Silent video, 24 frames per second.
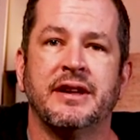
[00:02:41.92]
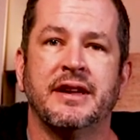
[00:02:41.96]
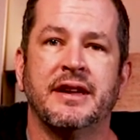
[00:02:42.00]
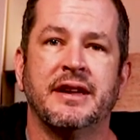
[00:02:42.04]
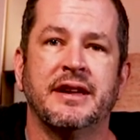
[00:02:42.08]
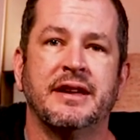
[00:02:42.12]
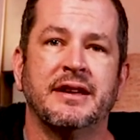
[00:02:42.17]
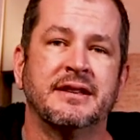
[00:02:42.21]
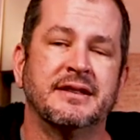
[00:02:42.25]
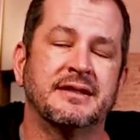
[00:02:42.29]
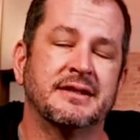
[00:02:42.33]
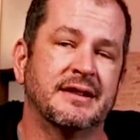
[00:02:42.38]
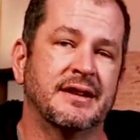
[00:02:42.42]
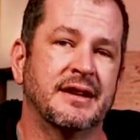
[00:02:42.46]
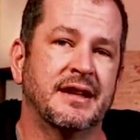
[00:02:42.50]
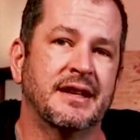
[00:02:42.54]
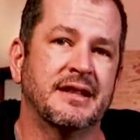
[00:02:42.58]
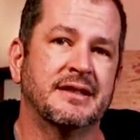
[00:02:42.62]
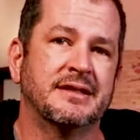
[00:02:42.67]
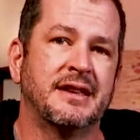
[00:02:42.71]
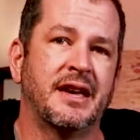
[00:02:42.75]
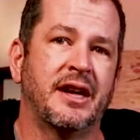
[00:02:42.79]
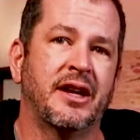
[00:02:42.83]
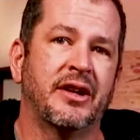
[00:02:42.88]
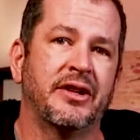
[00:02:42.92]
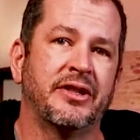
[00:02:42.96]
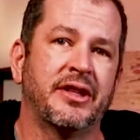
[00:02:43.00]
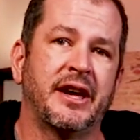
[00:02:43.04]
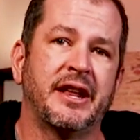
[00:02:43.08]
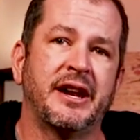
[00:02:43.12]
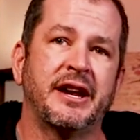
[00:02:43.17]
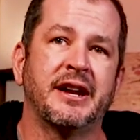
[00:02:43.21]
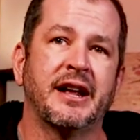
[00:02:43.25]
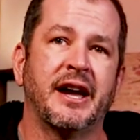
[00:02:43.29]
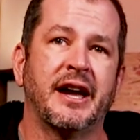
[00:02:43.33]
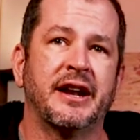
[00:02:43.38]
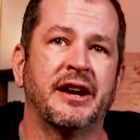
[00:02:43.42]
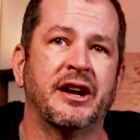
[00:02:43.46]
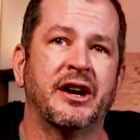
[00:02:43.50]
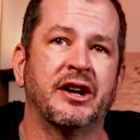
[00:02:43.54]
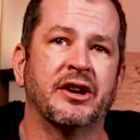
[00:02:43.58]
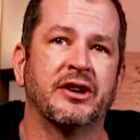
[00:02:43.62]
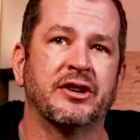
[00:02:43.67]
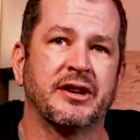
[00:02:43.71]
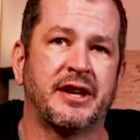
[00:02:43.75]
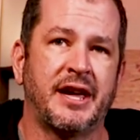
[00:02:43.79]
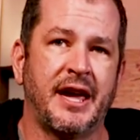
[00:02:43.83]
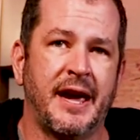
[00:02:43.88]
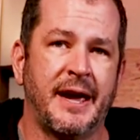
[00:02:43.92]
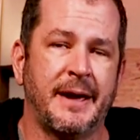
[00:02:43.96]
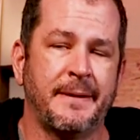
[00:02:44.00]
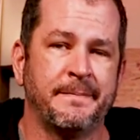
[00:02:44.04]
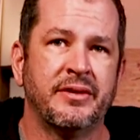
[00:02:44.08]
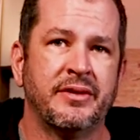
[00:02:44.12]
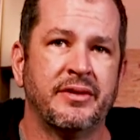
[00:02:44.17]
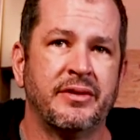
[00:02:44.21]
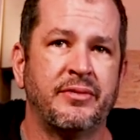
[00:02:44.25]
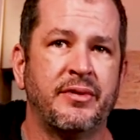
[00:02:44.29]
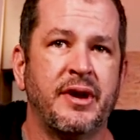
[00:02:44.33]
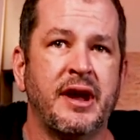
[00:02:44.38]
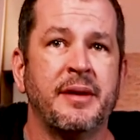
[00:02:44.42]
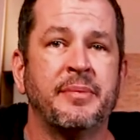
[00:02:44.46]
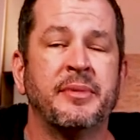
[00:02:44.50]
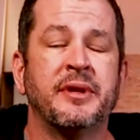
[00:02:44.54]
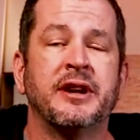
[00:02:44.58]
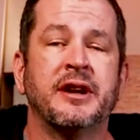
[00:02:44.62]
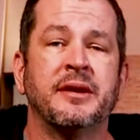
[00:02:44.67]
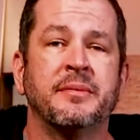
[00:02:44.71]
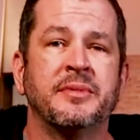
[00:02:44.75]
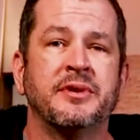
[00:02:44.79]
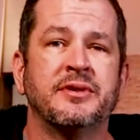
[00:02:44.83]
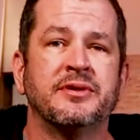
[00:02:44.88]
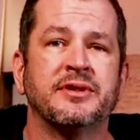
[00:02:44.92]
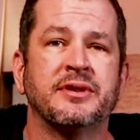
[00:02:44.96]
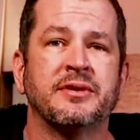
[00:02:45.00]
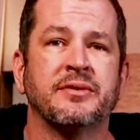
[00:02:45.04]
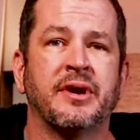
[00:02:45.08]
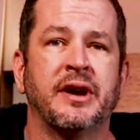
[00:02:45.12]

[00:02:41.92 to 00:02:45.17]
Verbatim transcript: is an Intel 9900K. The RAM that I'm using